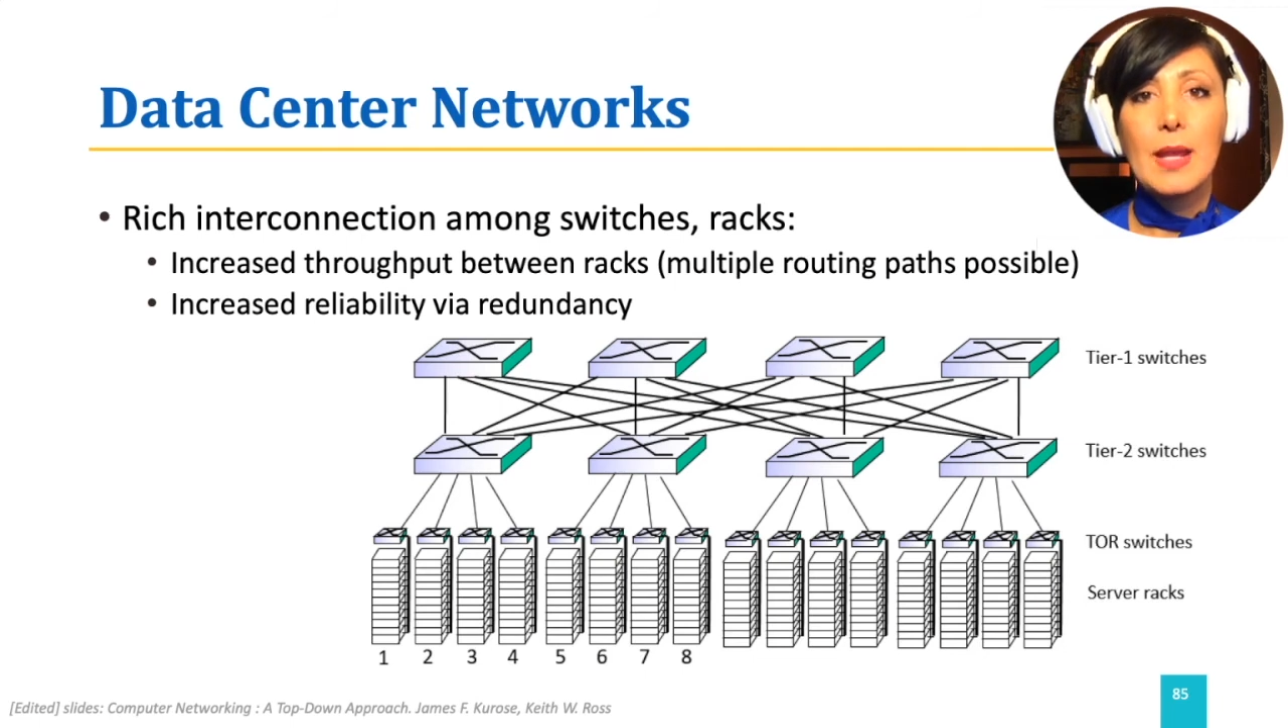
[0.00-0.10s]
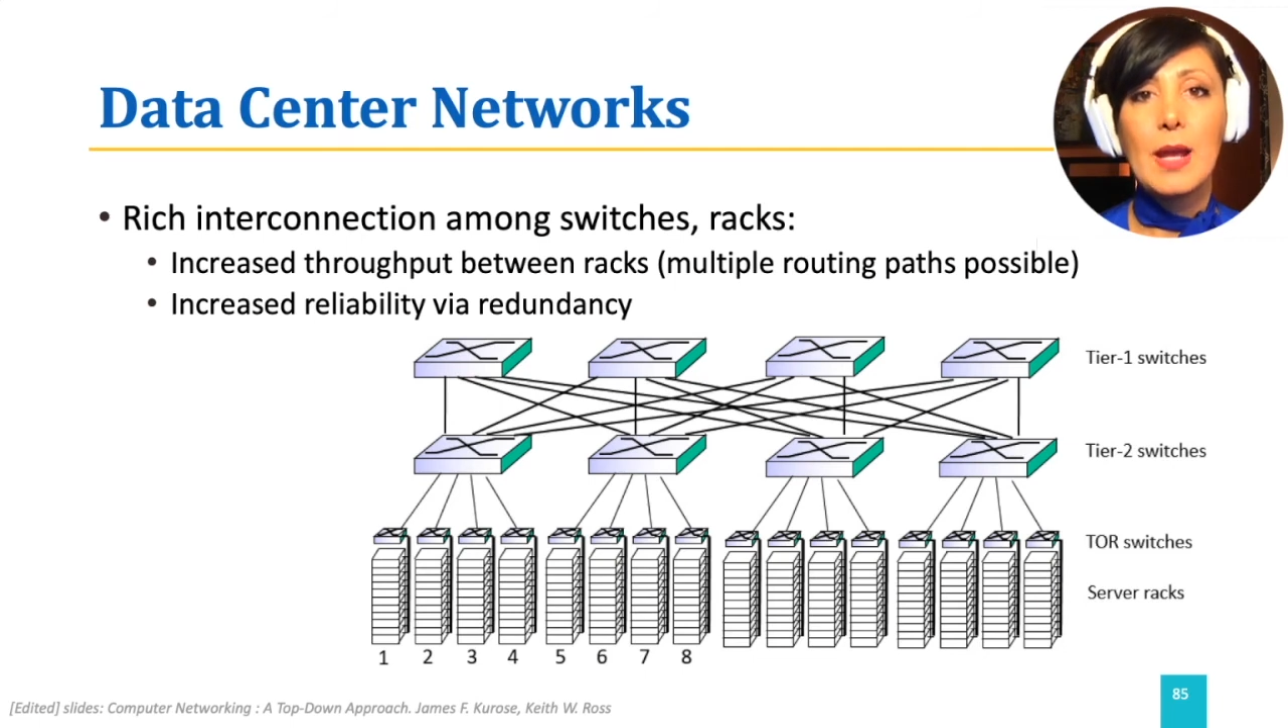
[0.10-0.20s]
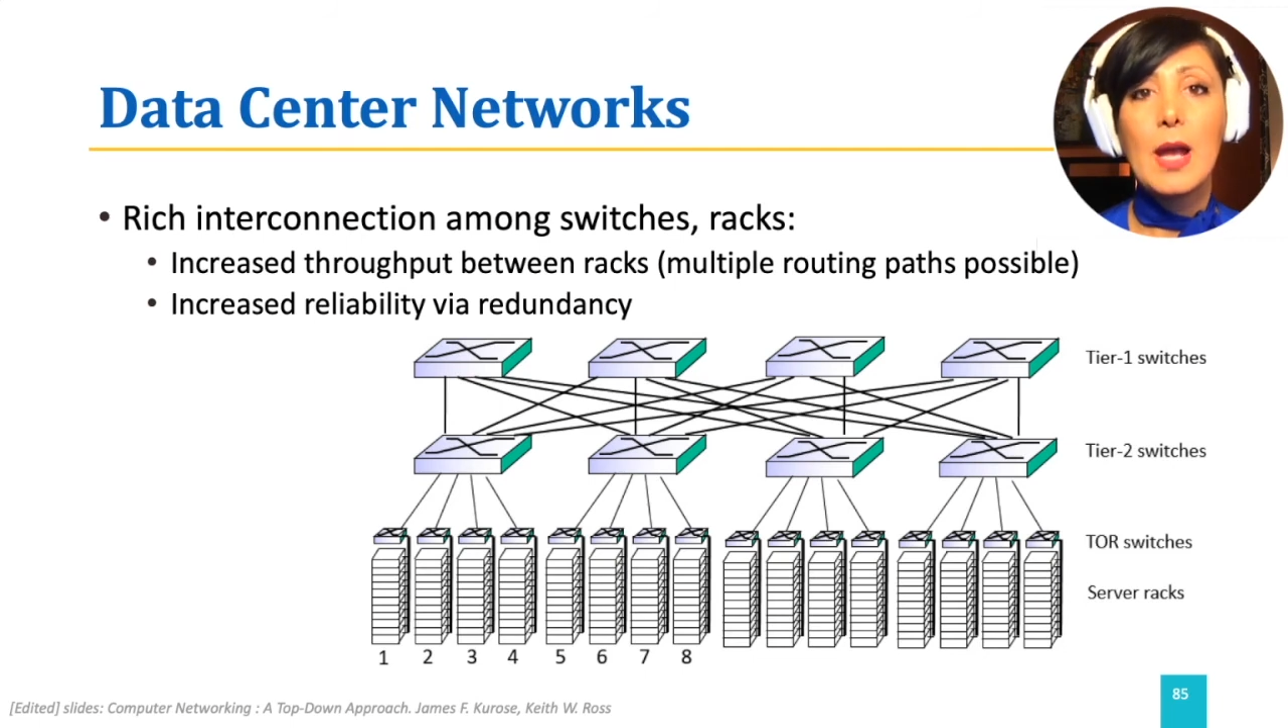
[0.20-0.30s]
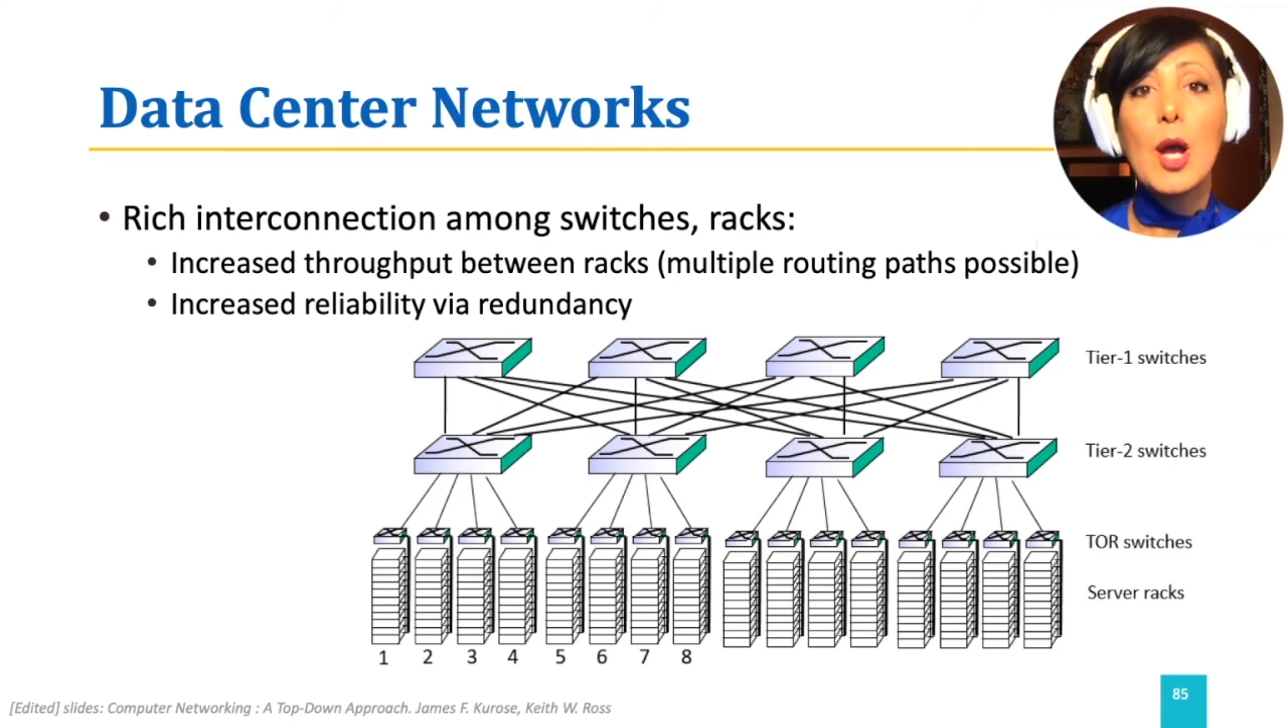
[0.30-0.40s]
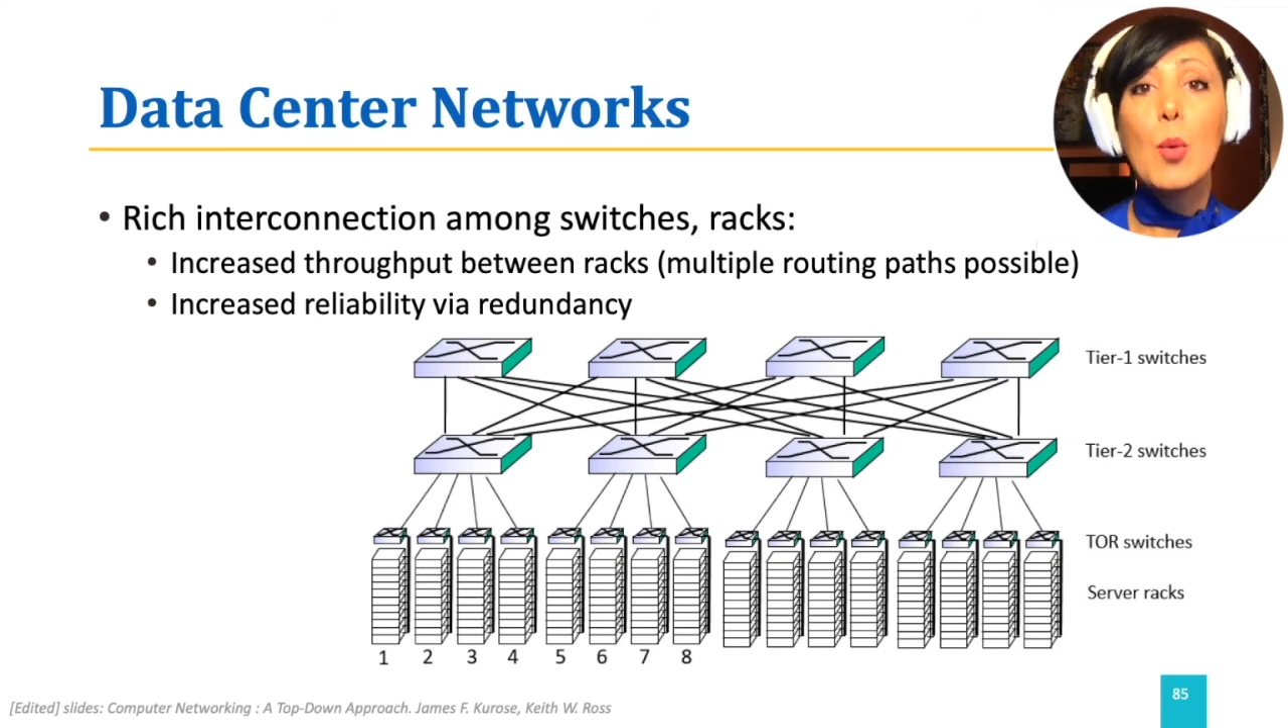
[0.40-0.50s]

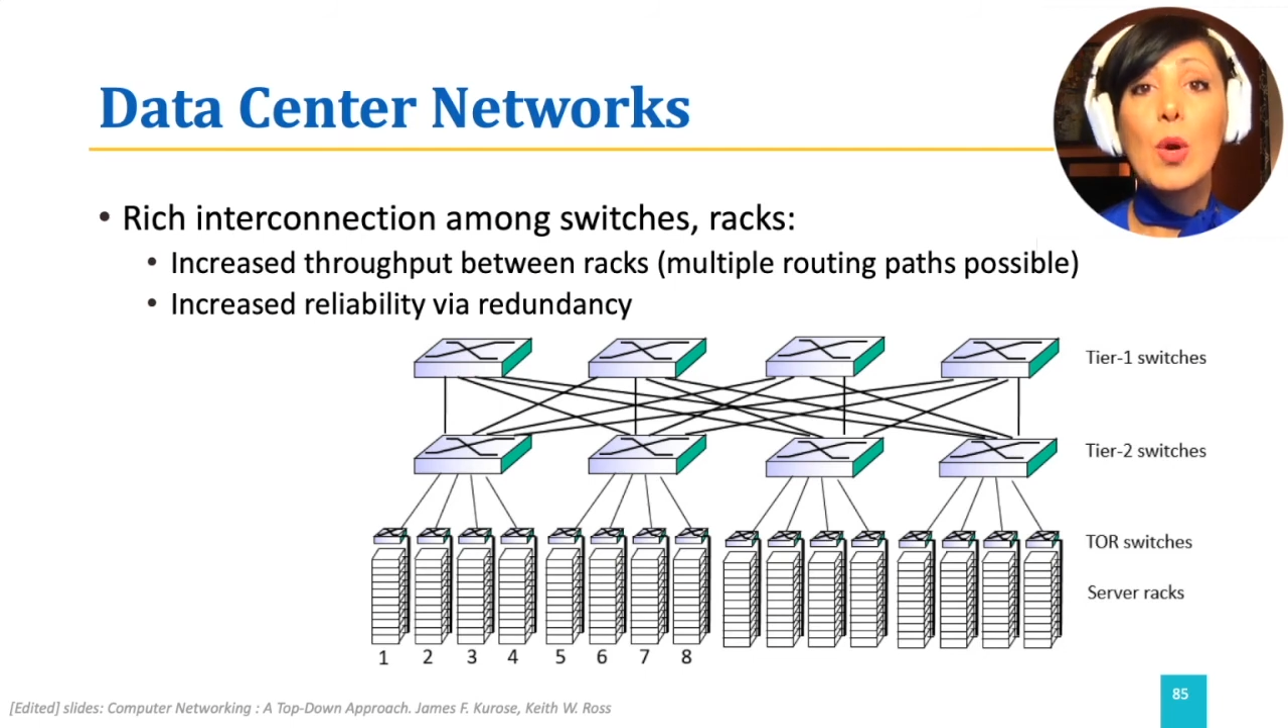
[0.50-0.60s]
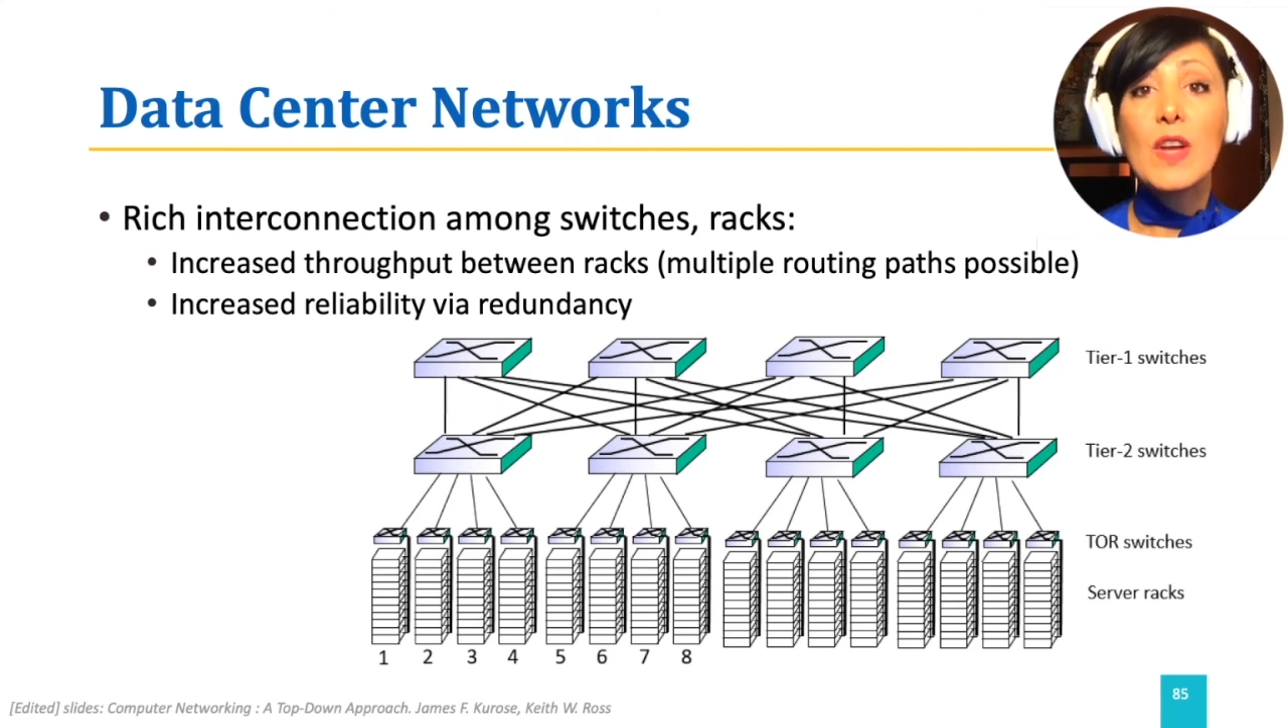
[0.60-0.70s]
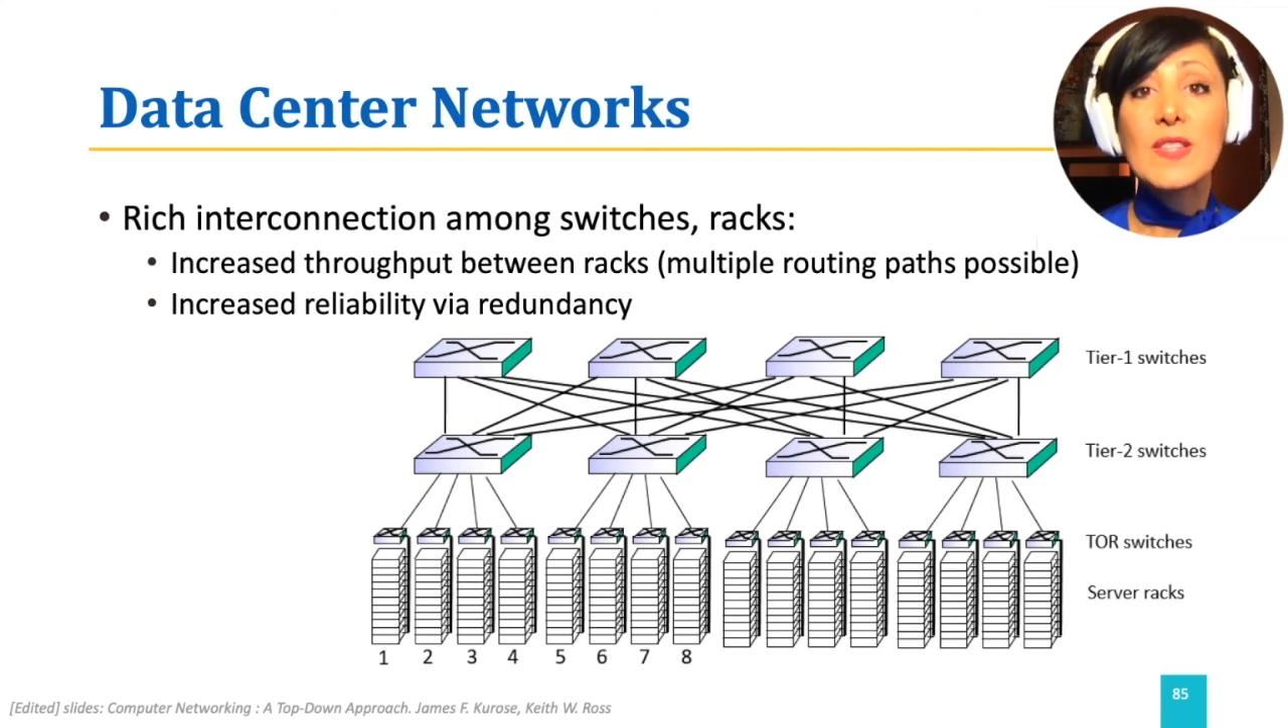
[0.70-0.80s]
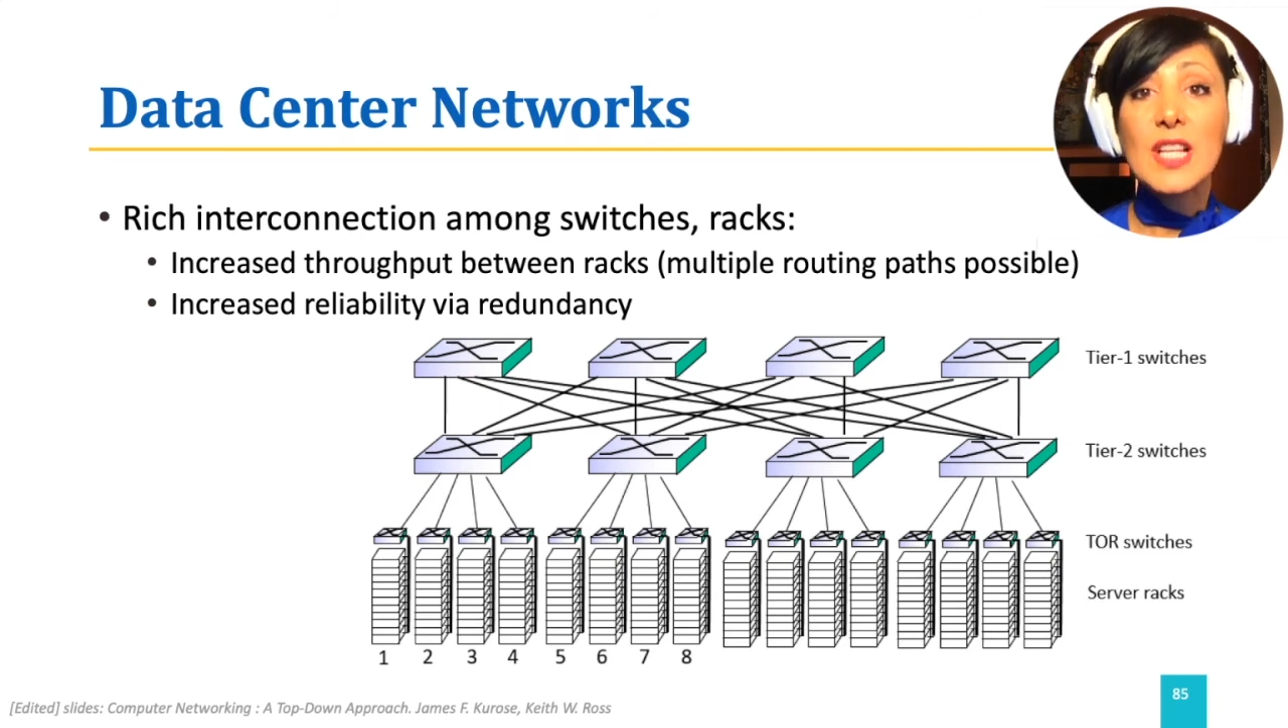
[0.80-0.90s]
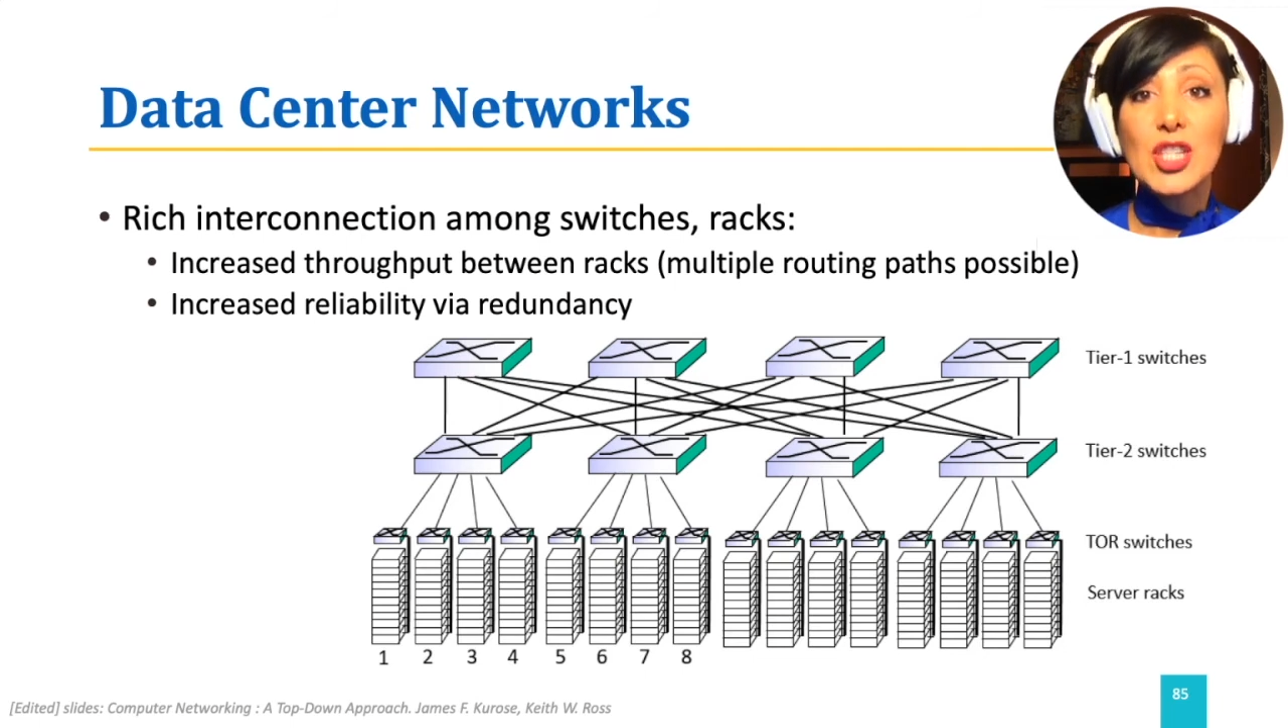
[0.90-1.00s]
One of such